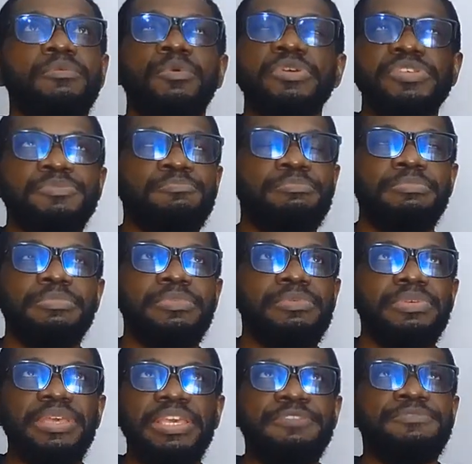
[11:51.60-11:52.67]
was
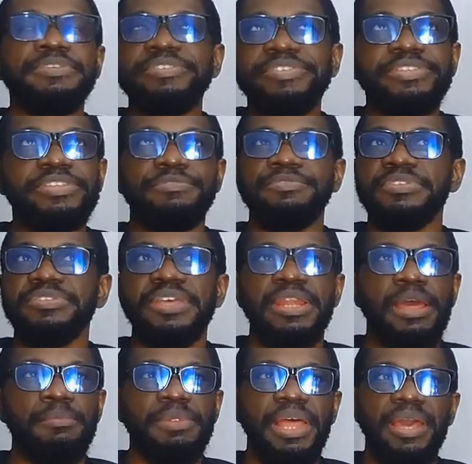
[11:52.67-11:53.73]
even Stevens,
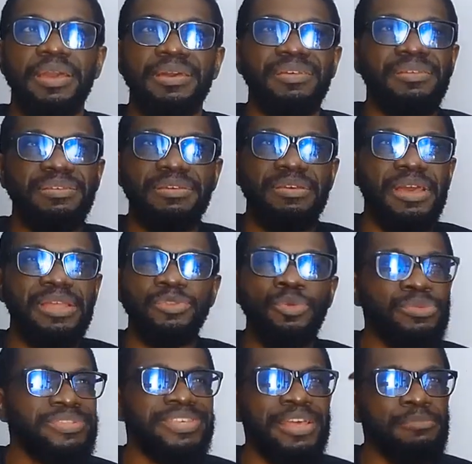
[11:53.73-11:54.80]
and I'm like,
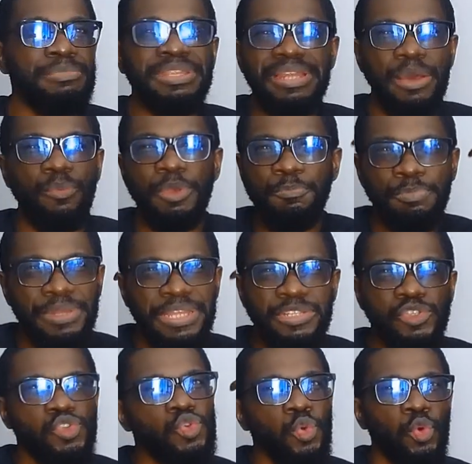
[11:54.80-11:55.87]
don't tell me that we
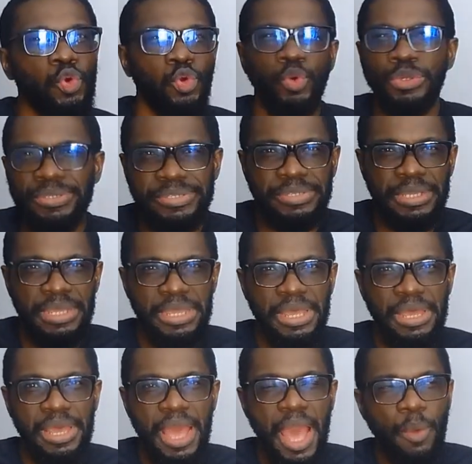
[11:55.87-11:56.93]
played so good
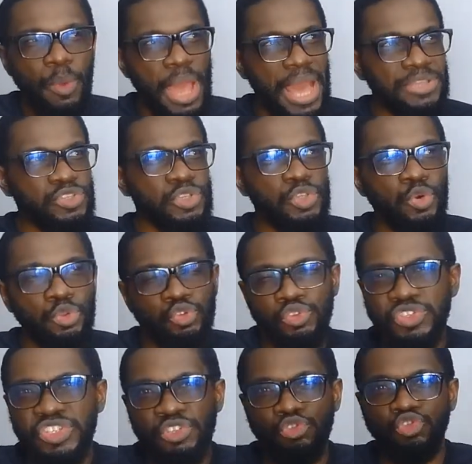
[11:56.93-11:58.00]
and we're actually going to
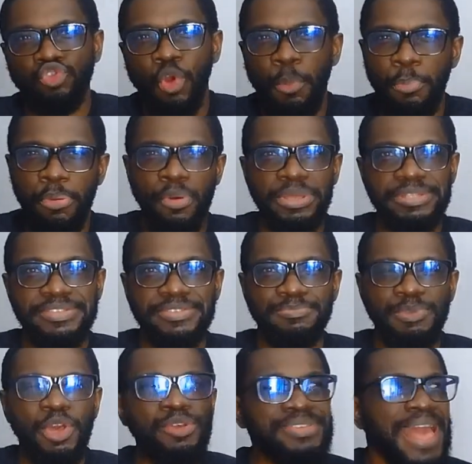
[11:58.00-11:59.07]
still drop points,
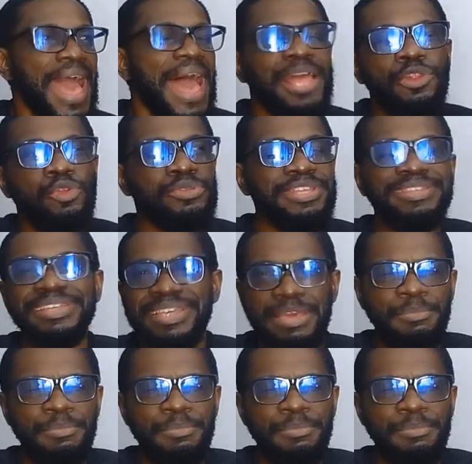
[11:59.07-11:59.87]
because I looked at the